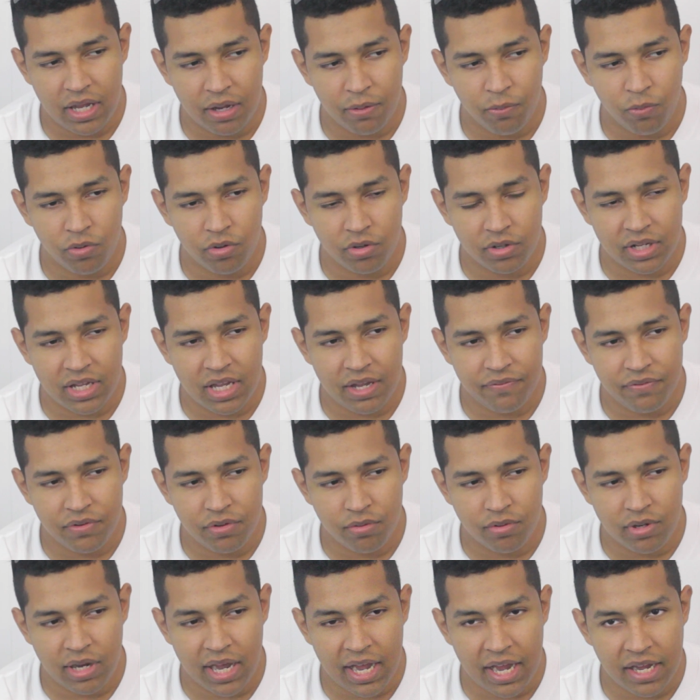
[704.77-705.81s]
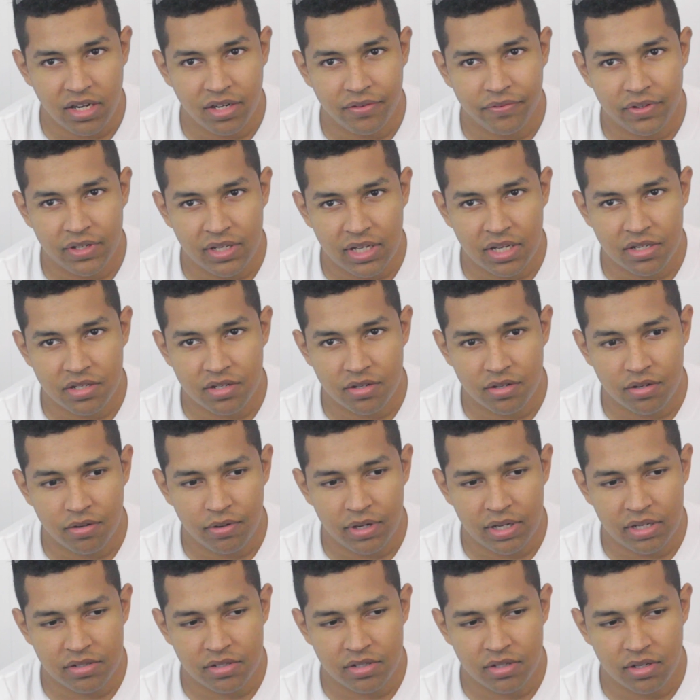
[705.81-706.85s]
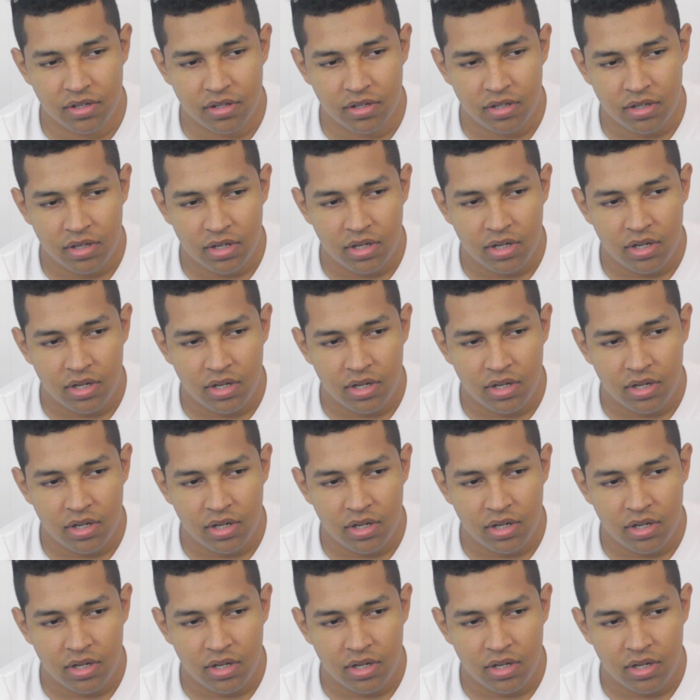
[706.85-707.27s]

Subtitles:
I will give you kind of a yes or no answer.